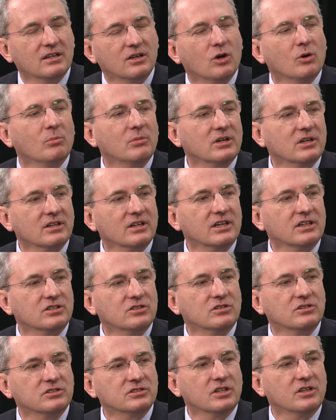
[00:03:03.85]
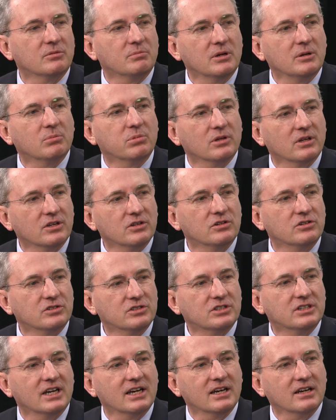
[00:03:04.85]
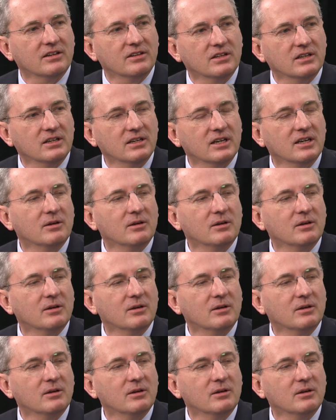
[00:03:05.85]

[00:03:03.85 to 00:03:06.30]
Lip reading: nomenclature so that people understand the